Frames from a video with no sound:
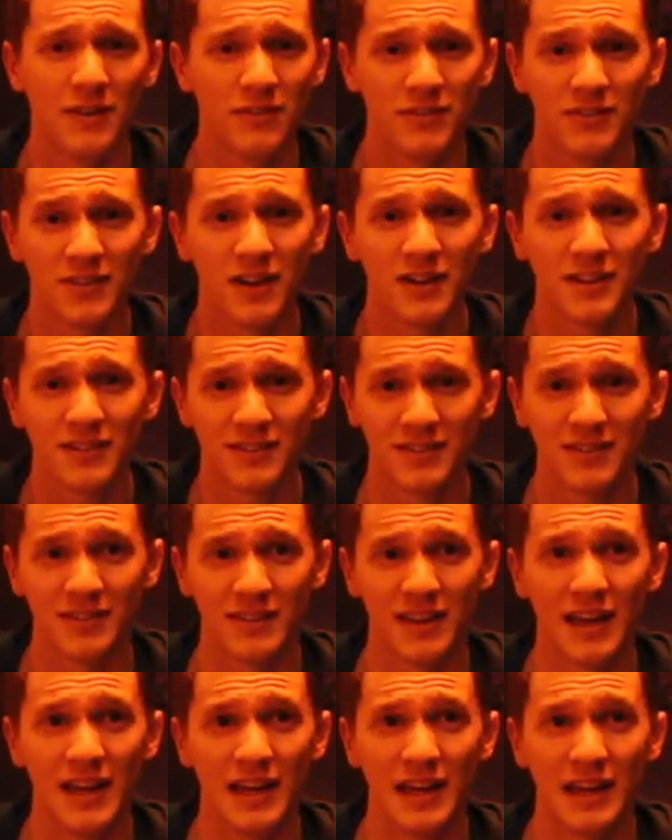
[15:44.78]
life sucks,
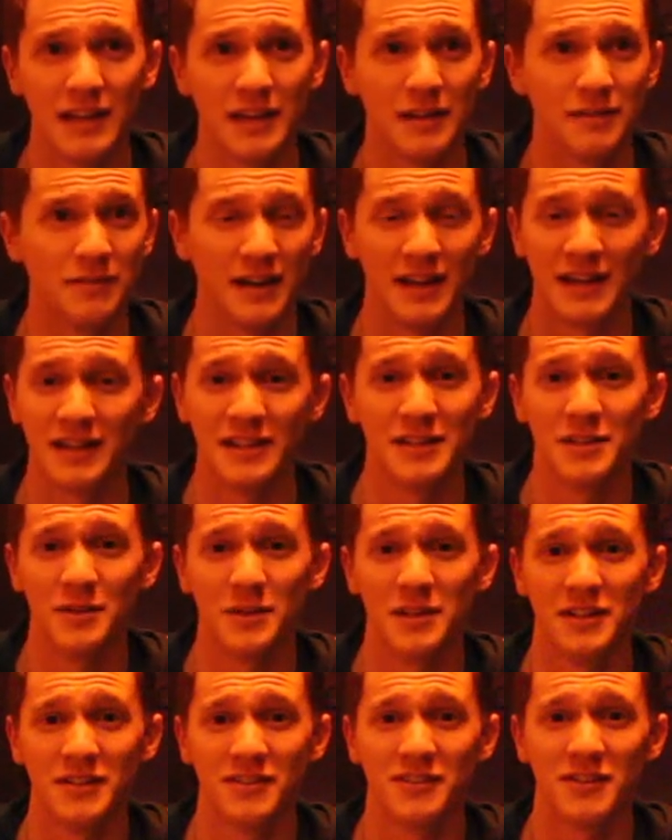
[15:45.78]
and if I can do
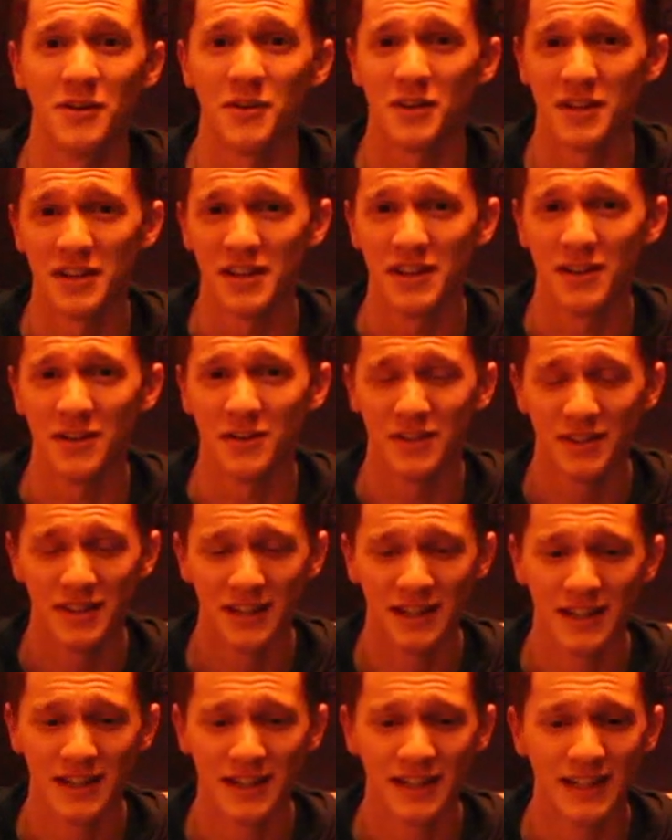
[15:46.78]
it, so can you.
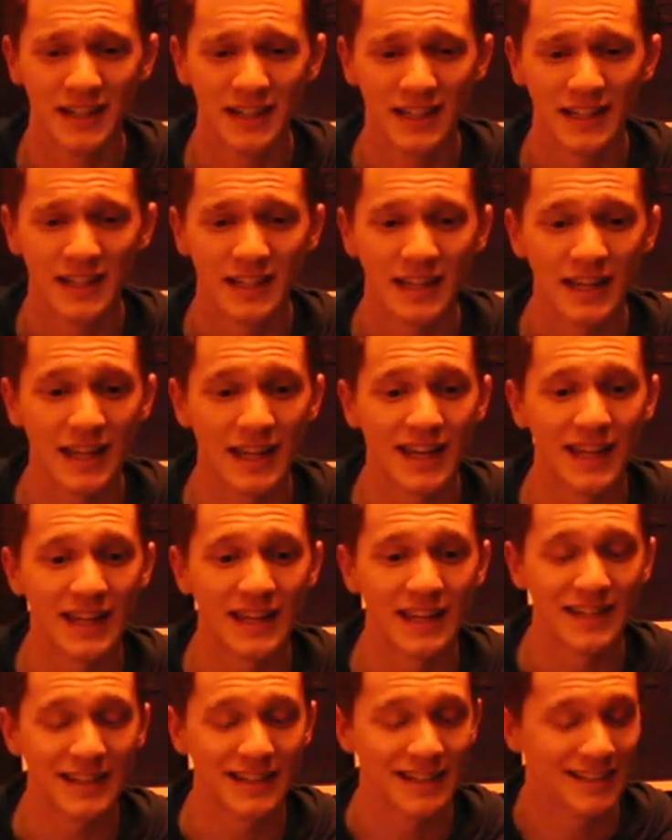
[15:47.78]

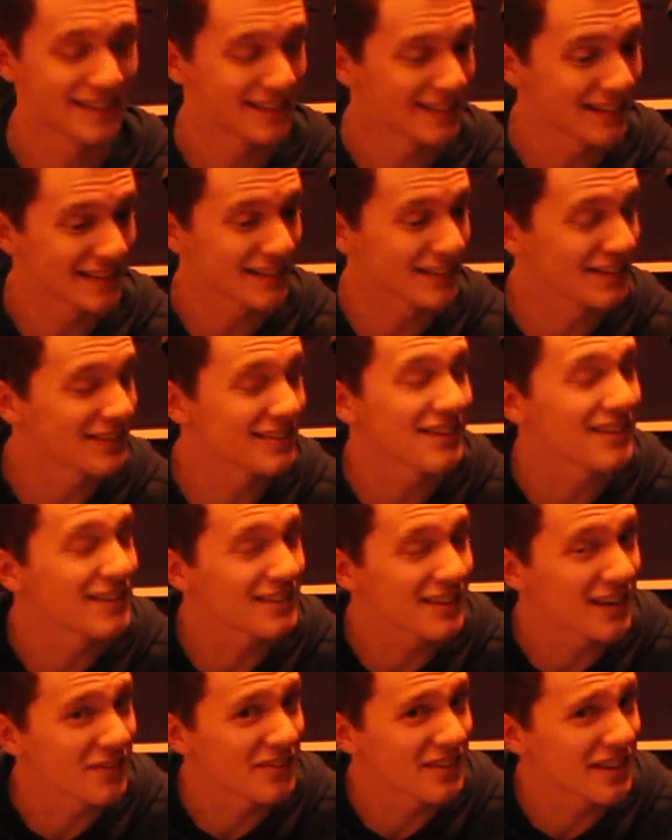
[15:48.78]
And it looks like
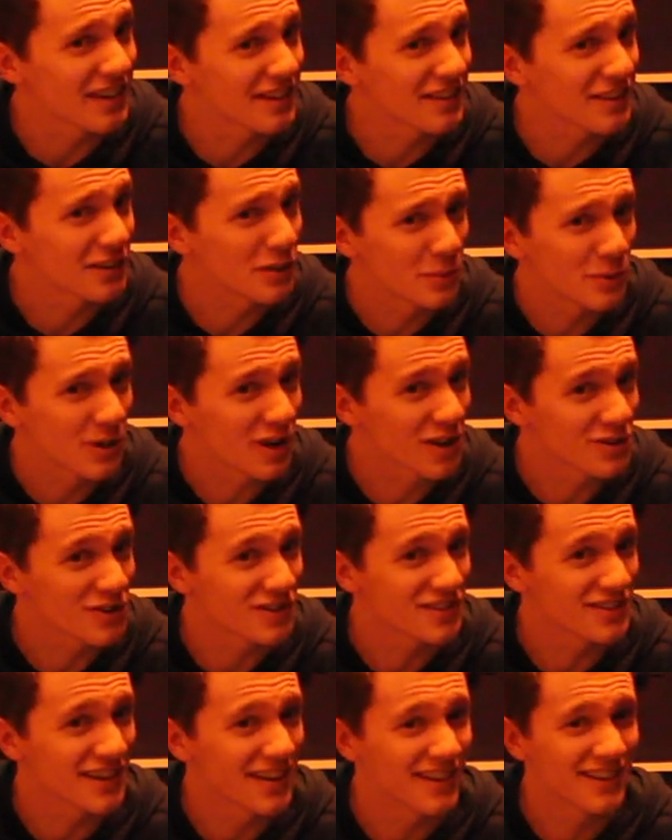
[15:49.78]
life's getting a little more
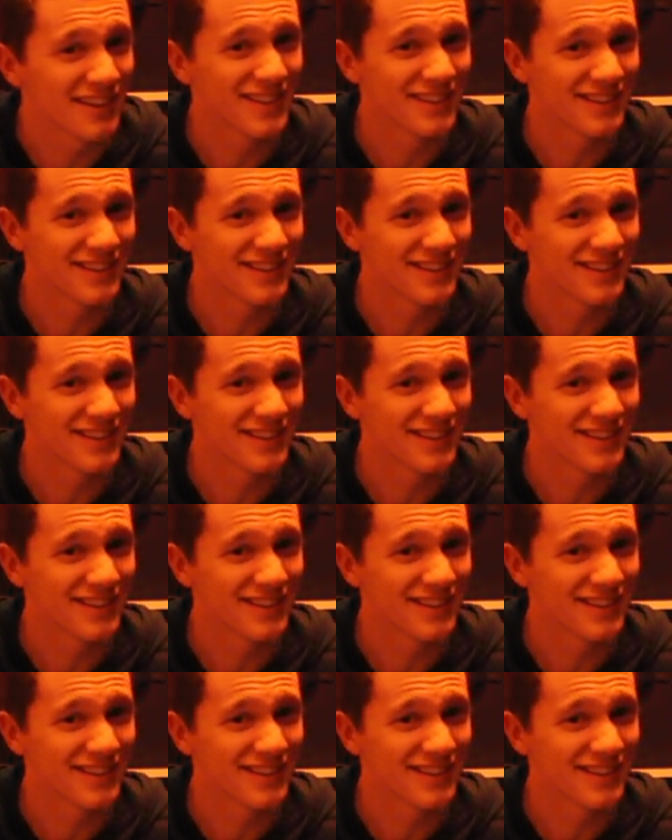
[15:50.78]
interesting.